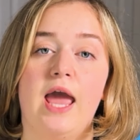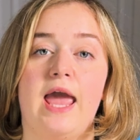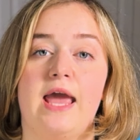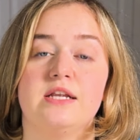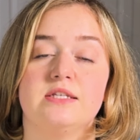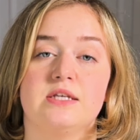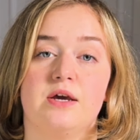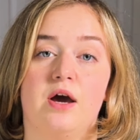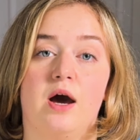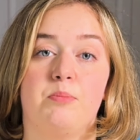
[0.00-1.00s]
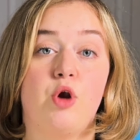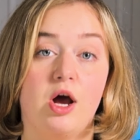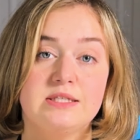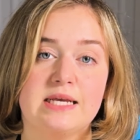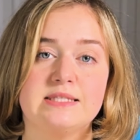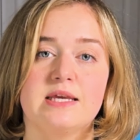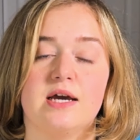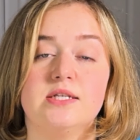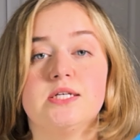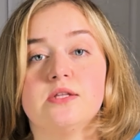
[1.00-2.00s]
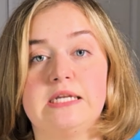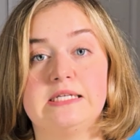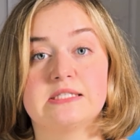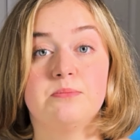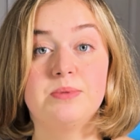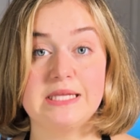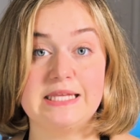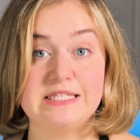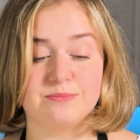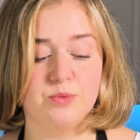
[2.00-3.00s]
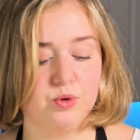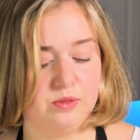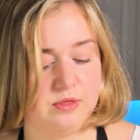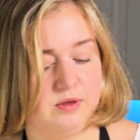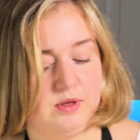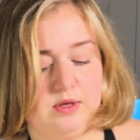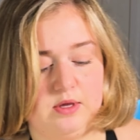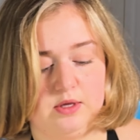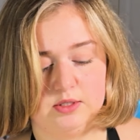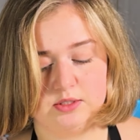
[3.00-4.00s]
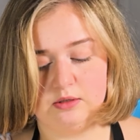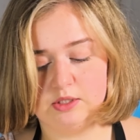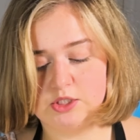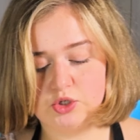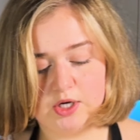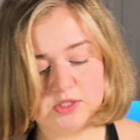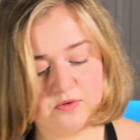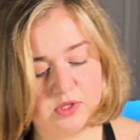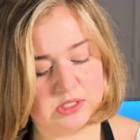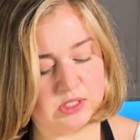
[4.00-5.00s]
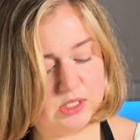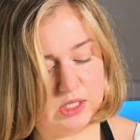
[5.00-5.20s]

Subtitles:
and process it until it is completely smooth. So let's transfer this in